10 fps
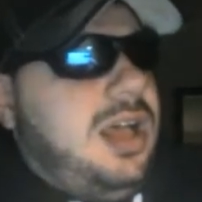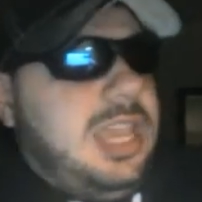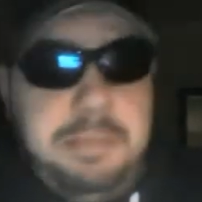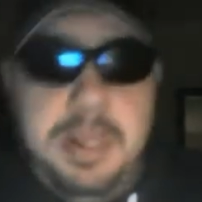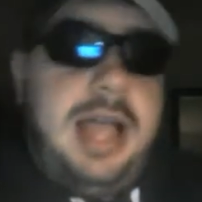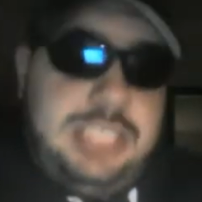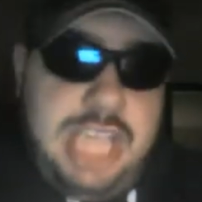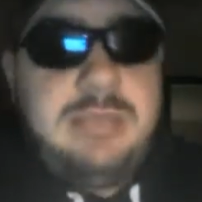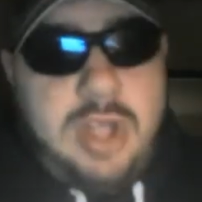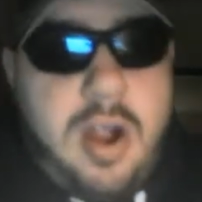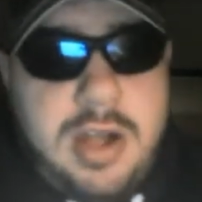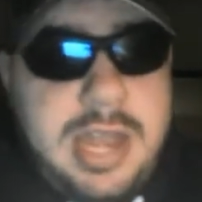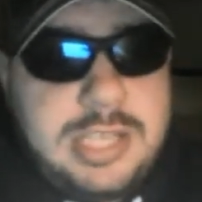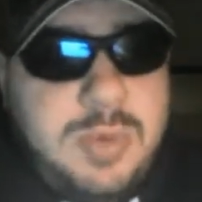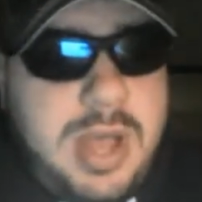uh, he blocked James
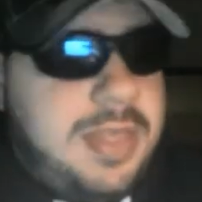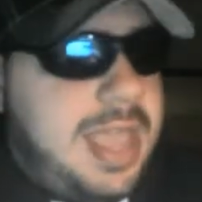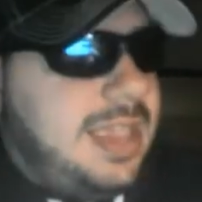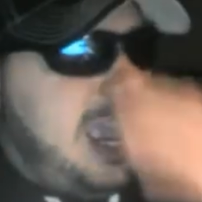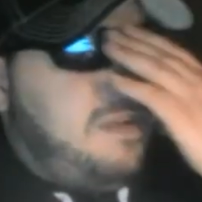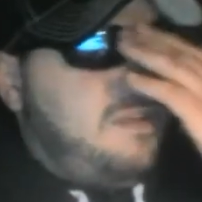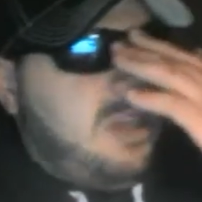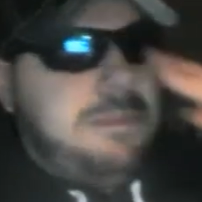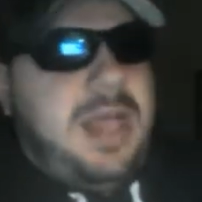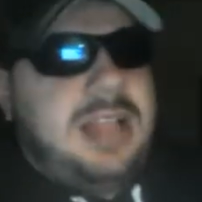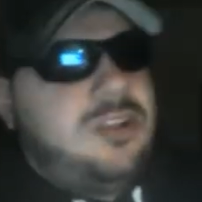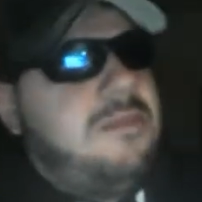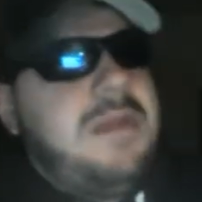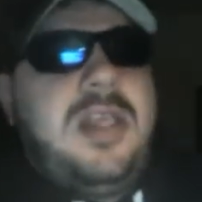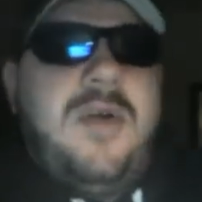Harden as well that game. You only blocked
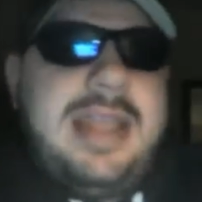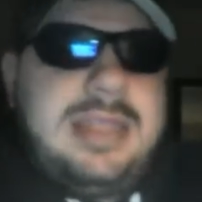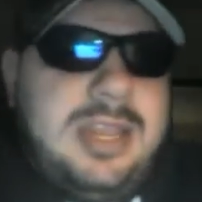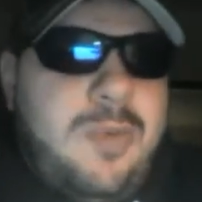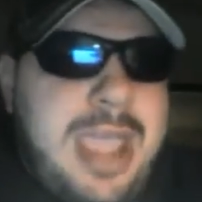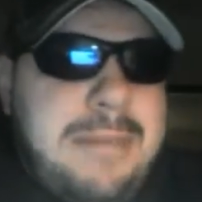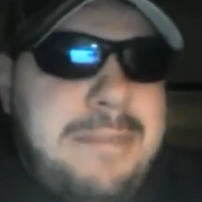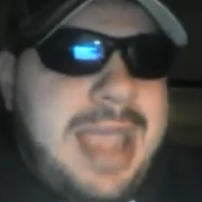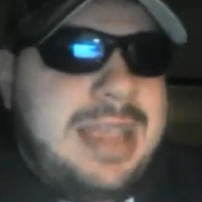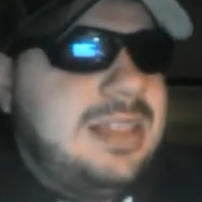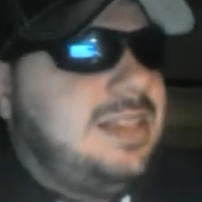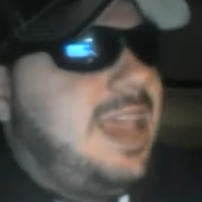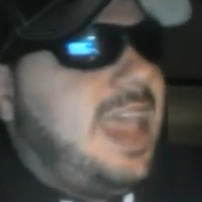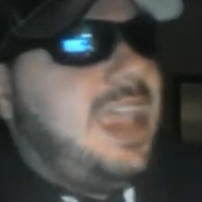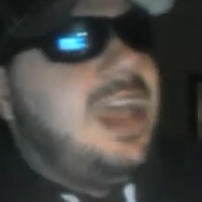Carmelo Anthony way back in the
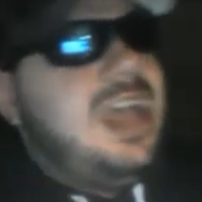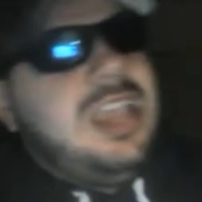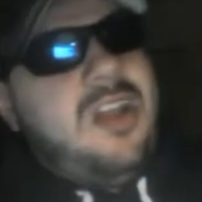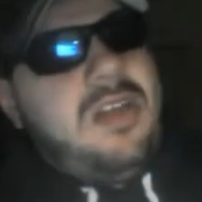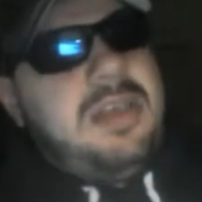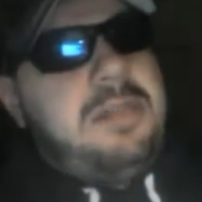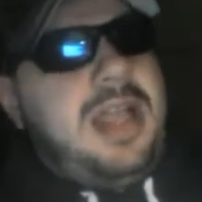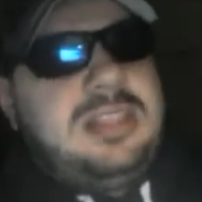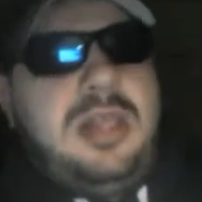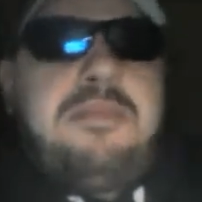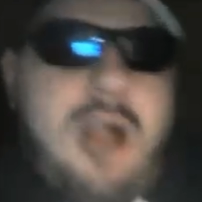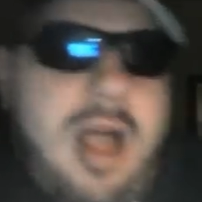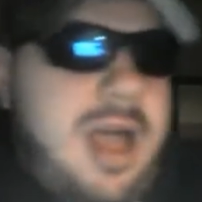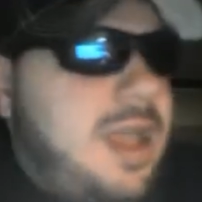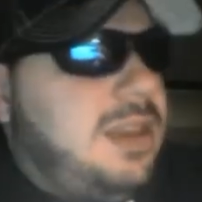day. You only blocked
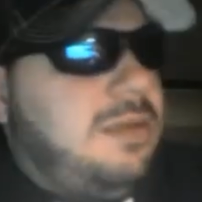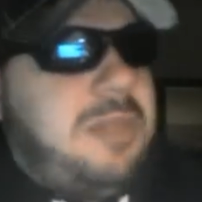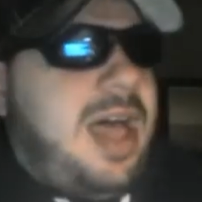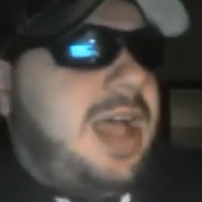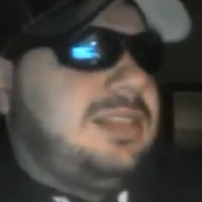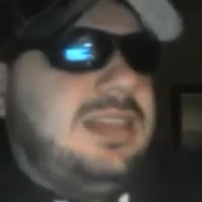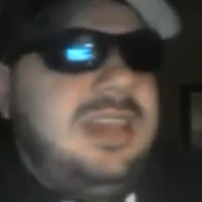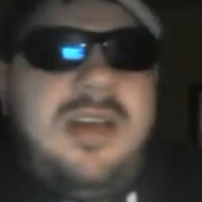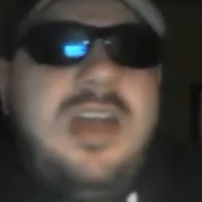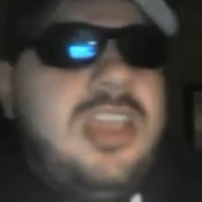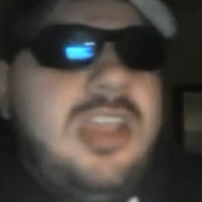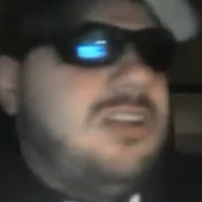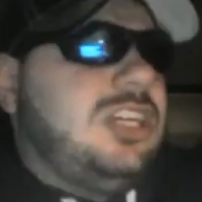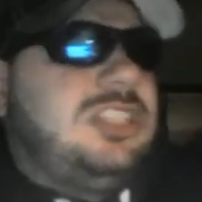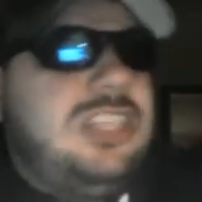LeBron. You blocked, you know,
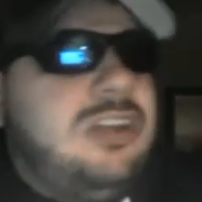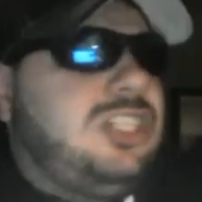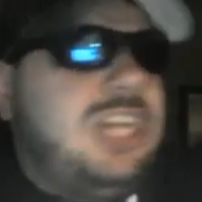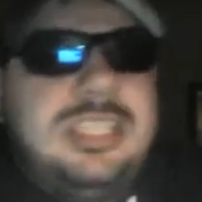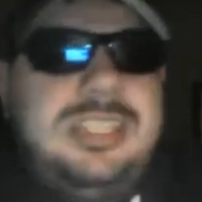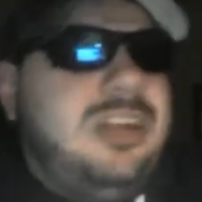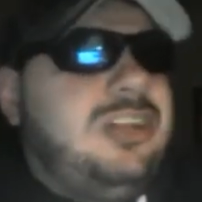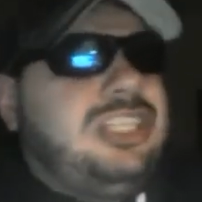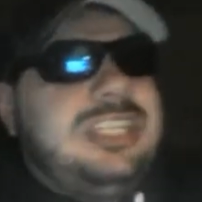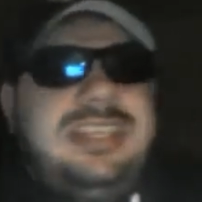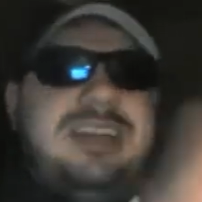you're just, you're just, you're just